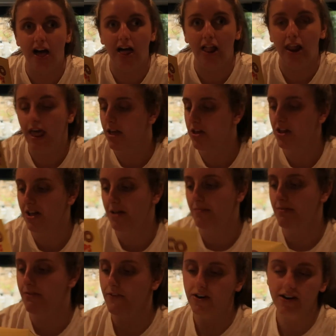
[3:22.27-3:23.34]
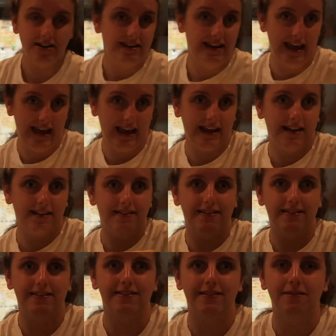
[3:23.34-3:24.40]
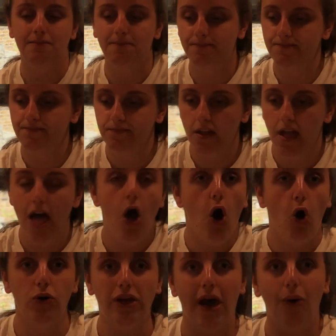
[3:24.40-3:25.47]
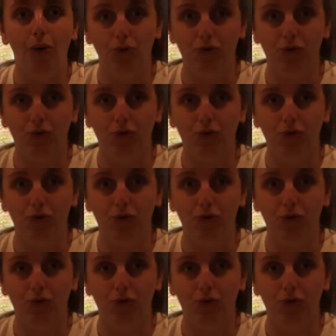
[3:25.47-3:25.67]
I'll let you know the verdicts. Oh yeah,